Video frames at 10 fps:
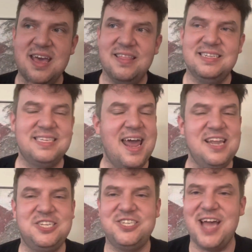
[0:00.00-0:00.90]
The sun
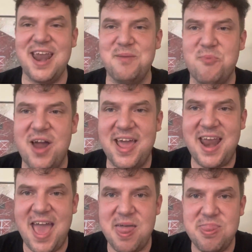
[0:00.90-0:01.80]
is shining
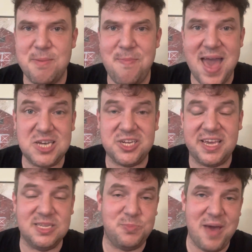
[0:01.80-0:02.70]
bright and the magic
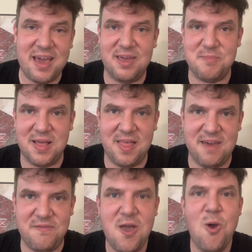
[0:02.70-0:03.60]
is back in my
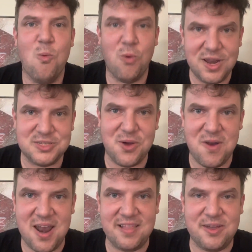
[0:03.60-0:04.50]
life. What is
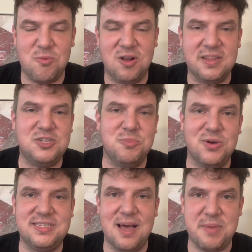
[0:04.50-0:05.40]
going on out there, world? It's your
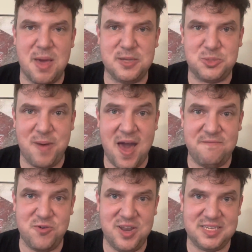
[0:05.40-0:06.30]
boy Tommy on the
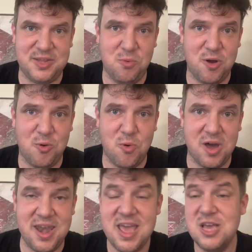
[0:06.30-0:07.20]
spot for Disney
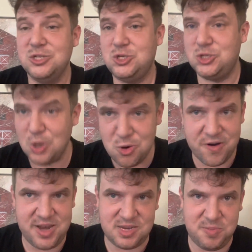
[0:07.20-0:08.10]
101. So
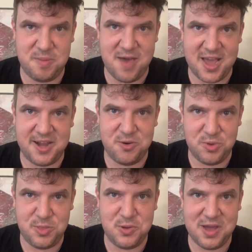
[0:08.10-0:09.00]
great to be back here
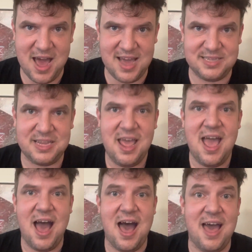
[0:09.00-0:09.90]
with you guys.
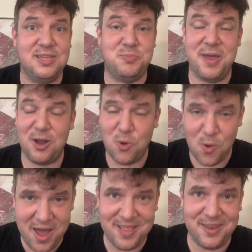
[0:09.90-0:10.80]
It's been
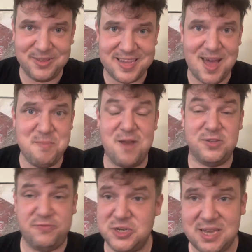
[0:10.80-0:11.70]
quite a little time here. If
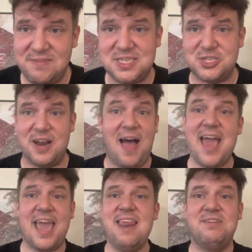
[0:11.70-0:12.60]
it's your first time visiting the channel,
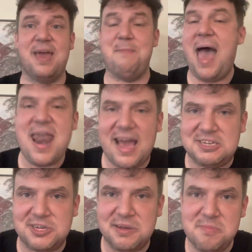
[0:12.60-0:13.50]
I can't even get mad
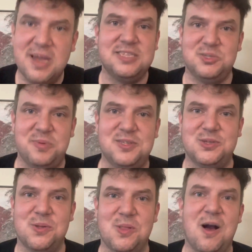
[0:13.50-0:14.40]
at you because it's been
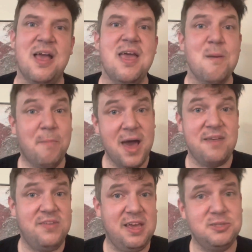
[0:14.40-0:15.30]
so long. But
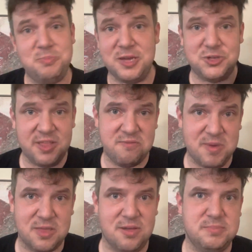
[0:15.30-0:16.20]
if it is, make sure you leave a
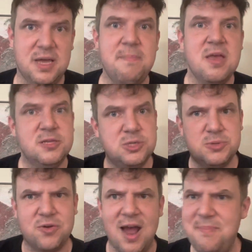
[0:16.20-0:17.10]
big thumbs up,
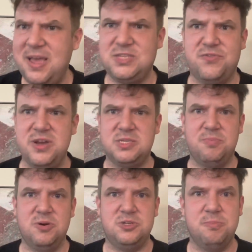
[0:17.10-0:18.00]
subscribe. It's free to
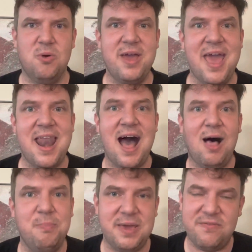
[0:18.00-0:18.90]
support your boy, and
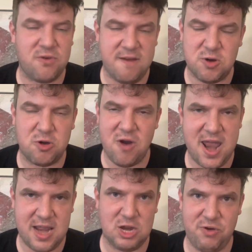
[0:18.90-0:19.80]
I'll be forever
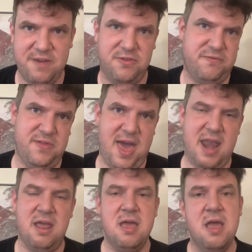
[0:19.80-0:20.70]
grateful for that.